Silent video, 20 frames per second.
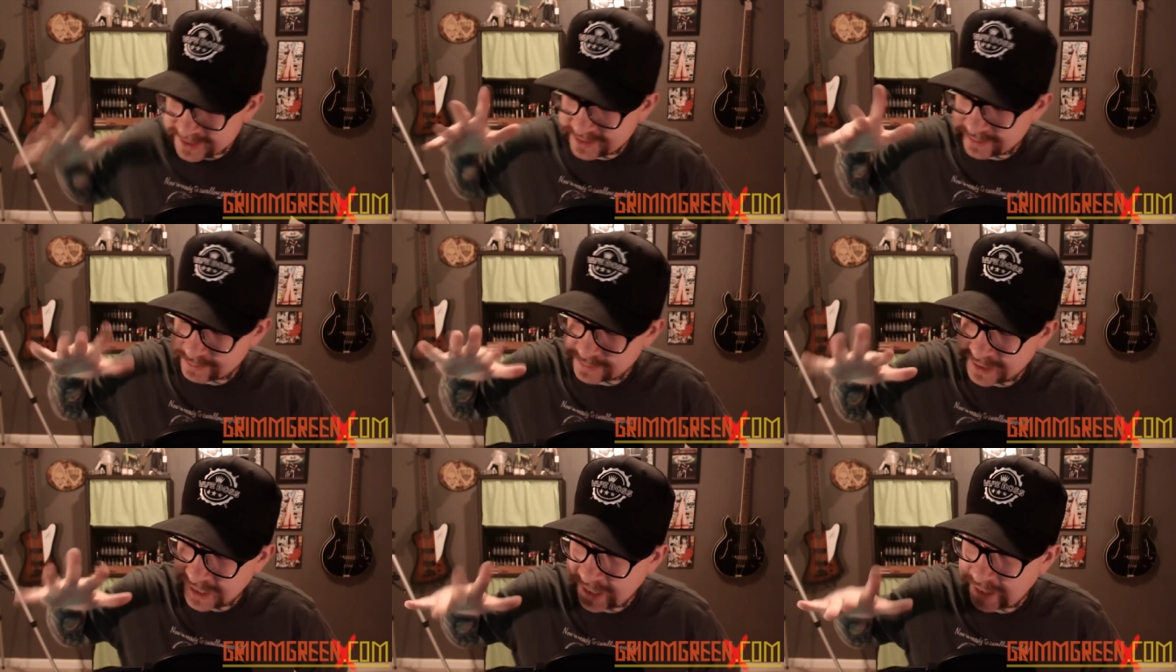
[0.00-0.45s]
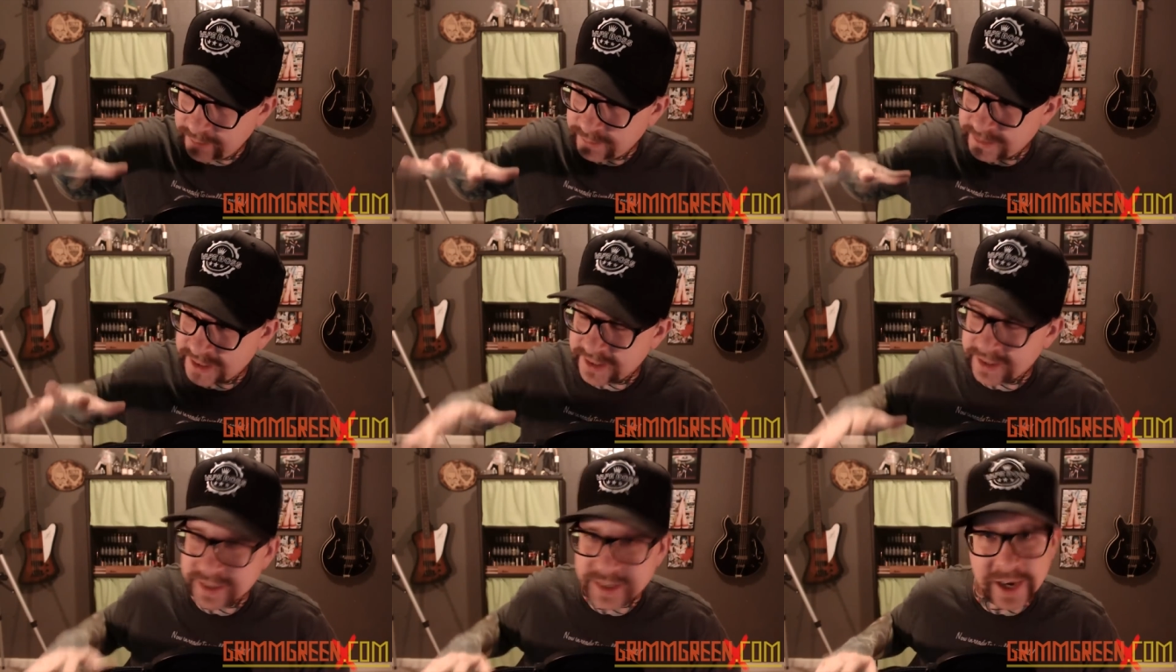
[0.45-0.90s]
sometimes
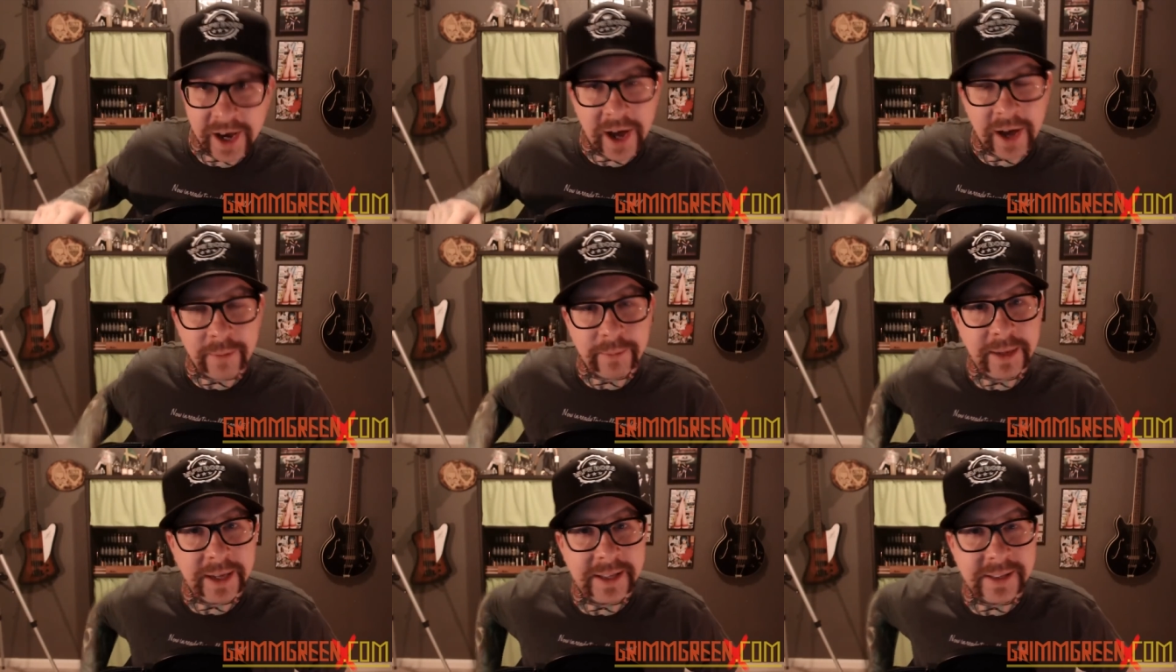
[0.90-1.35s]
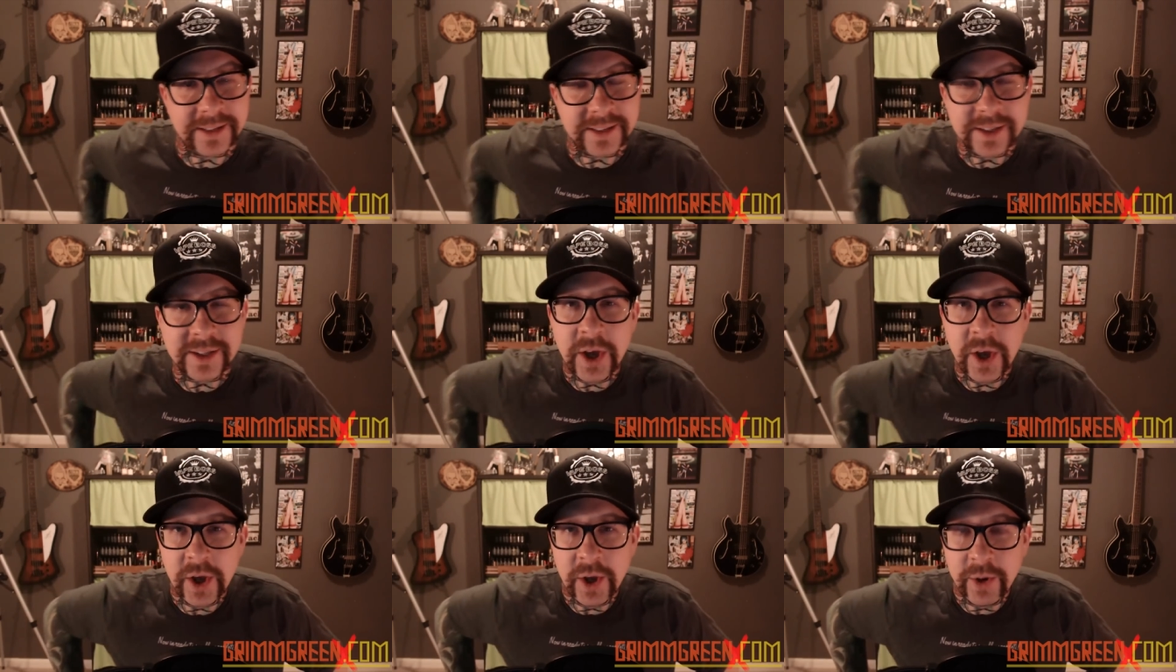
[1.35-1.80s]
in the comments
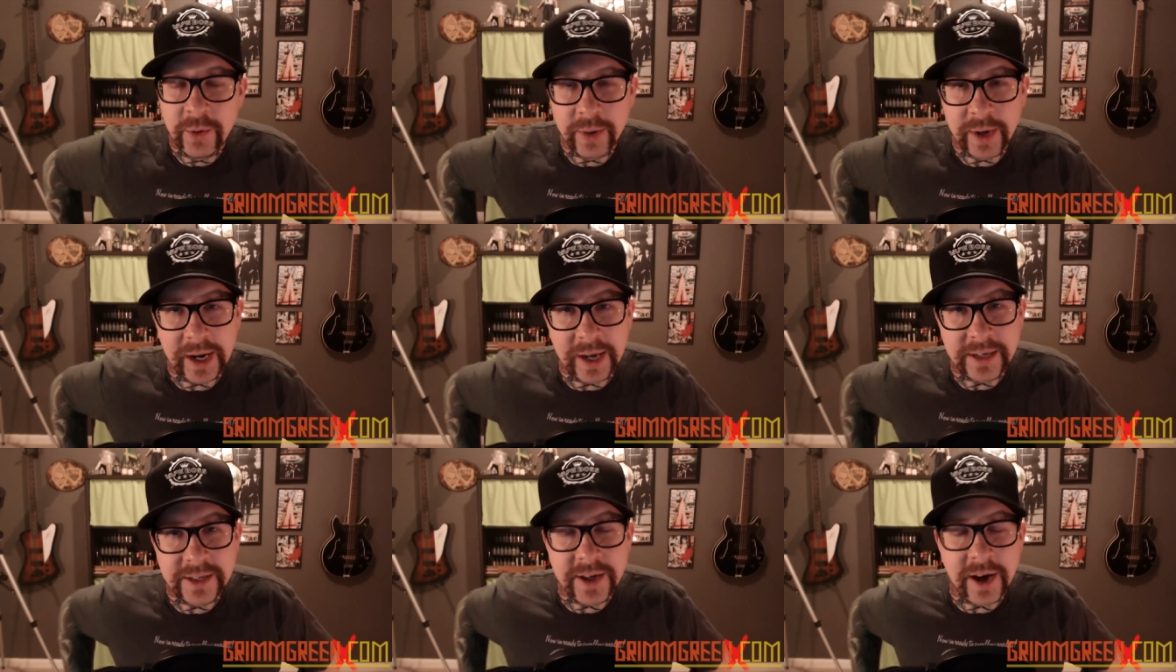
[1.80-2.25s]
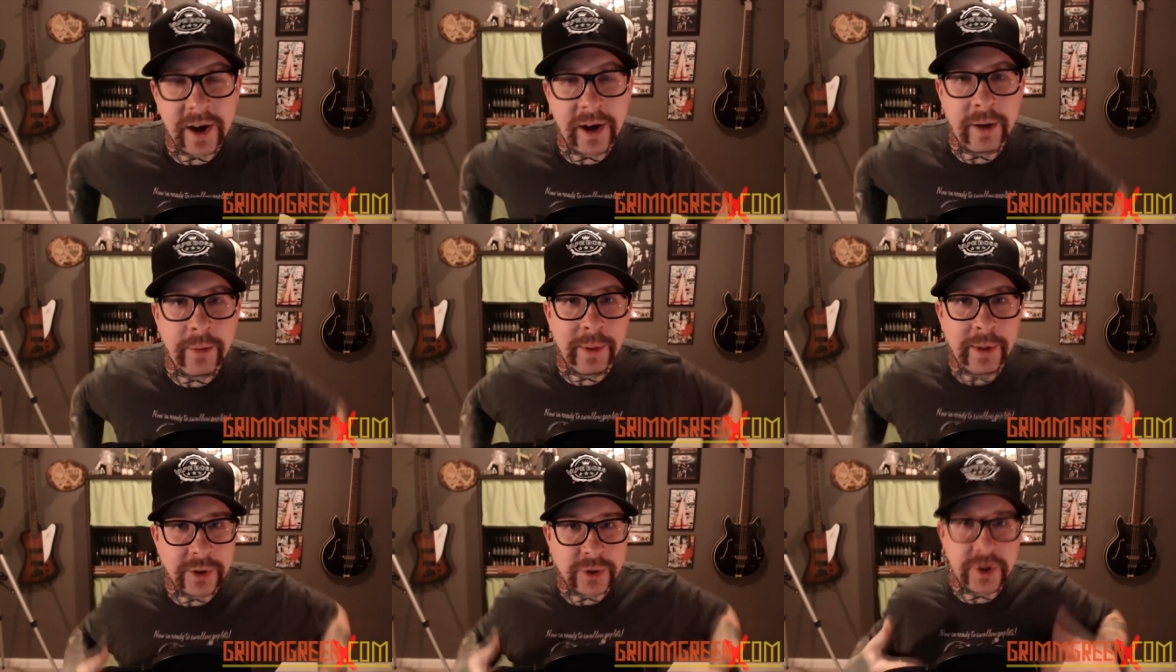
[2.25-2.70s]
when I talk
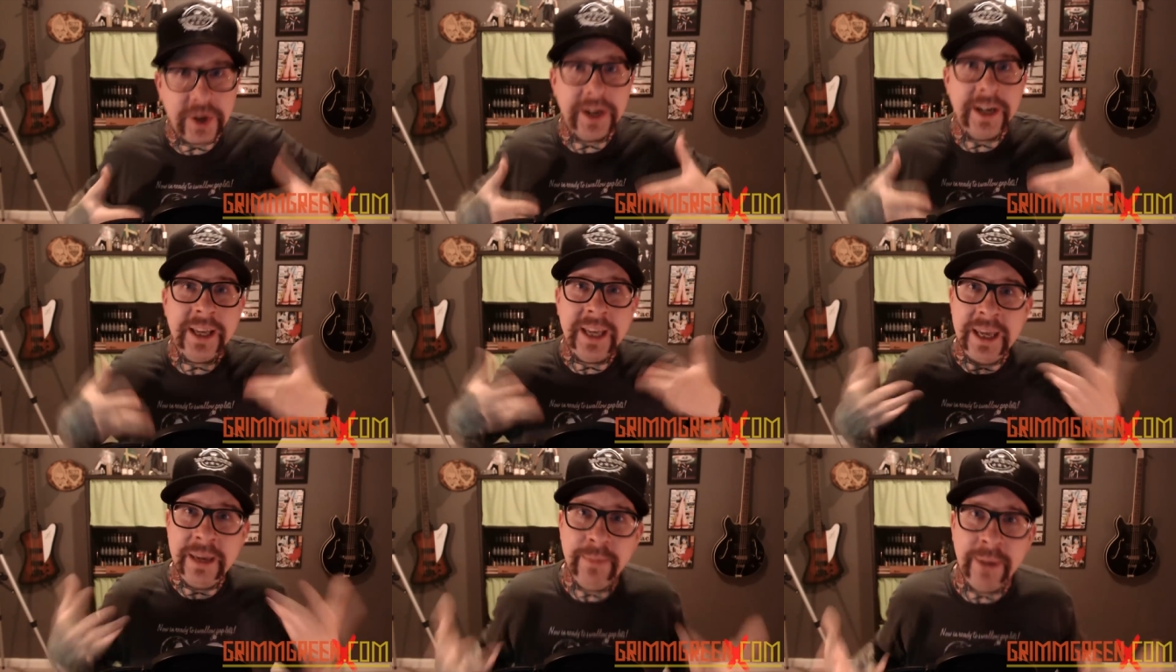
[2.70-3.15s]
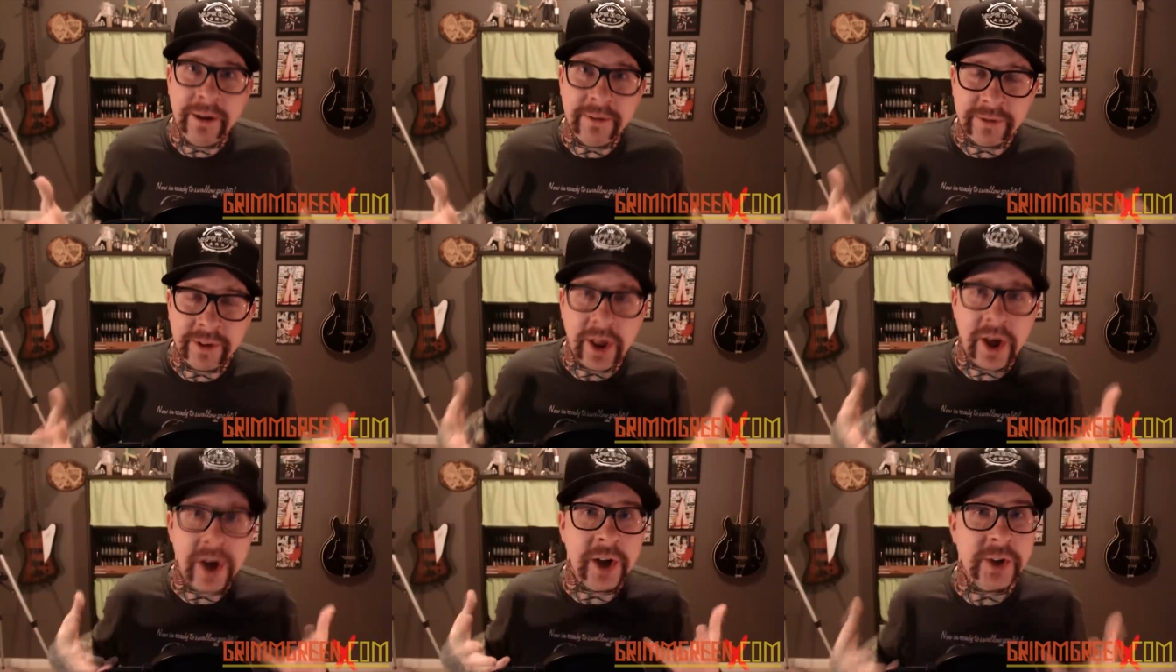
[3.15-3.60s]
about trying to keep my
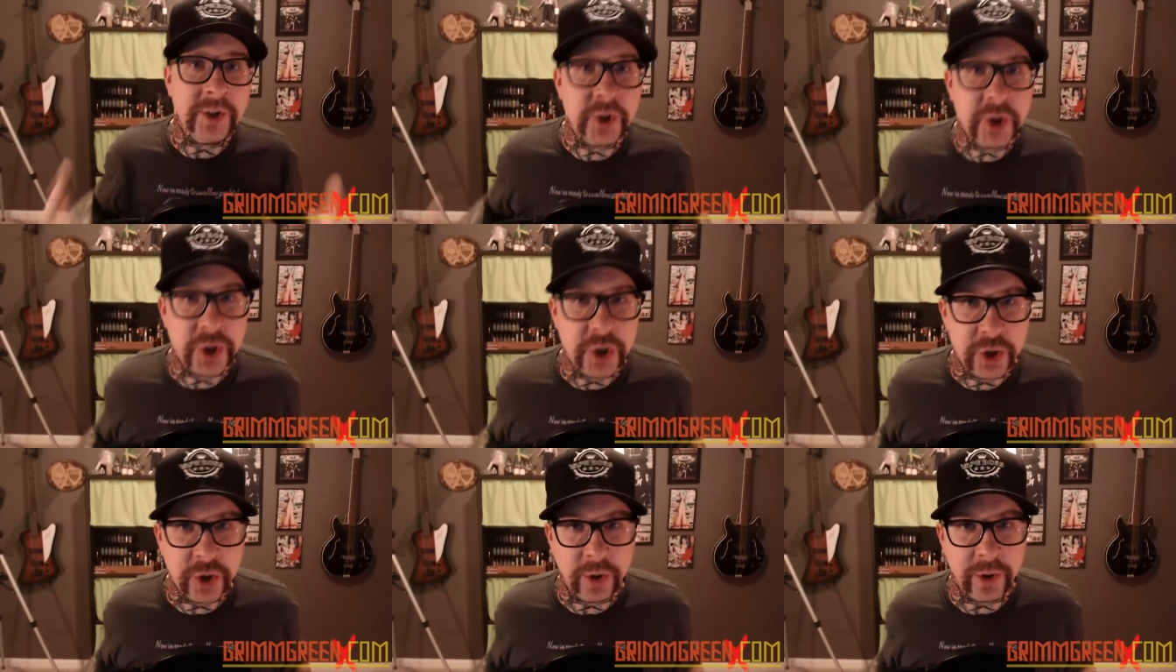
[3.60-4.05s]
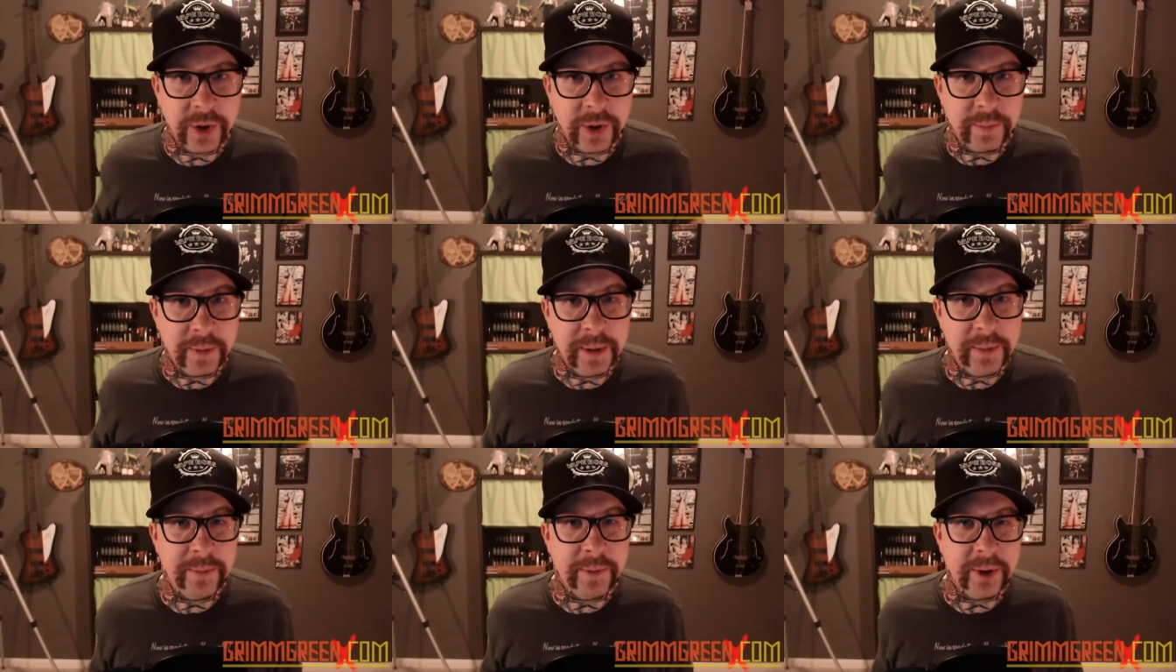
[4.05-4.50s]
vlogs short,
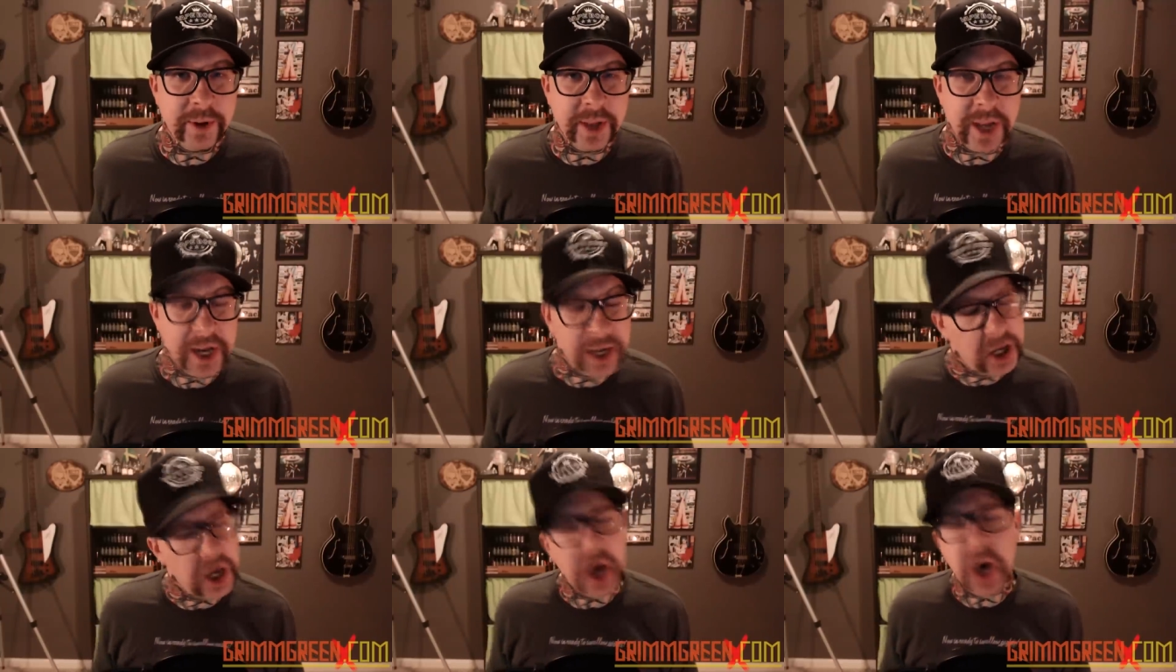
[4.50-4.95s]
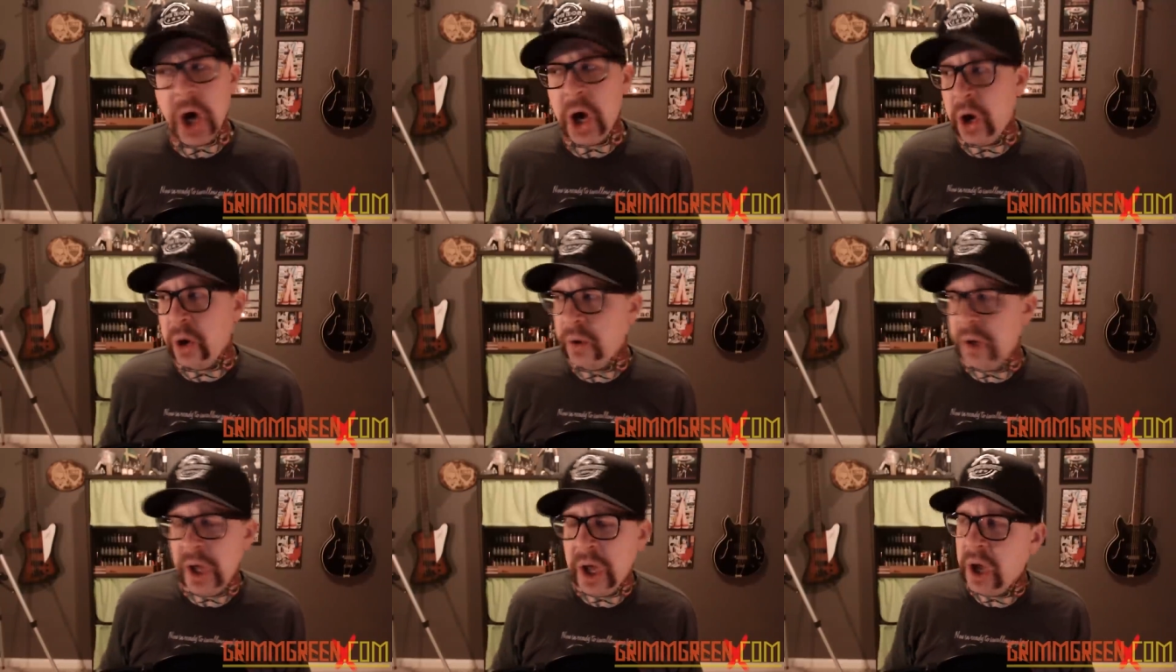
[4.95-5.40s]
people are like,
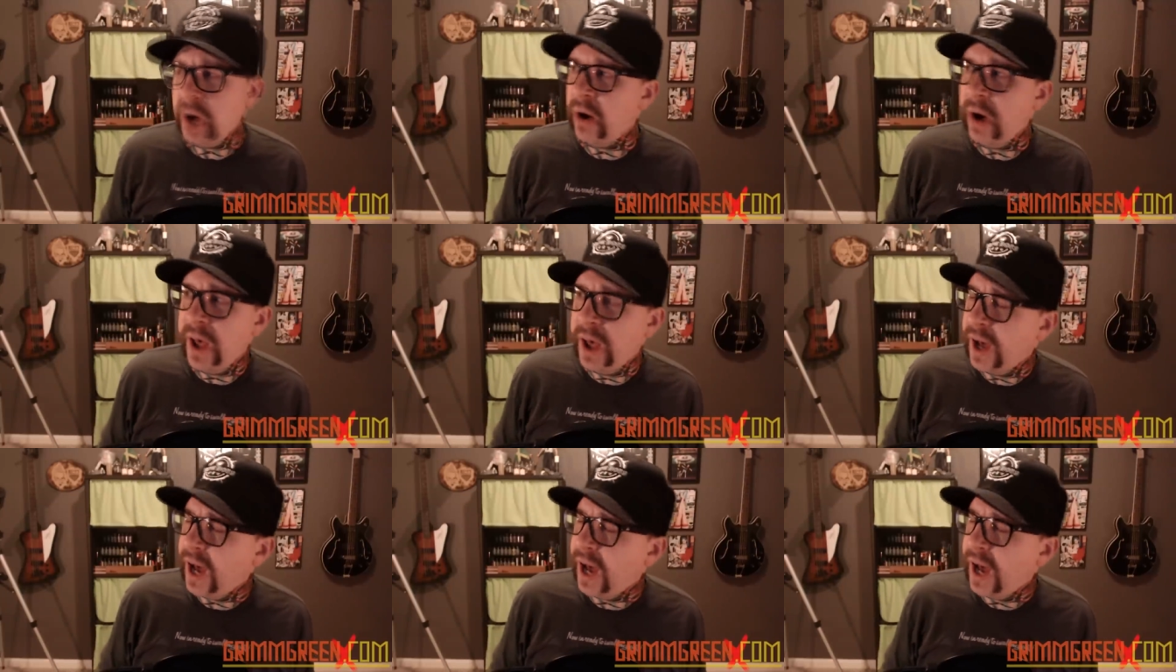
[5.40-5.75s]
oh no,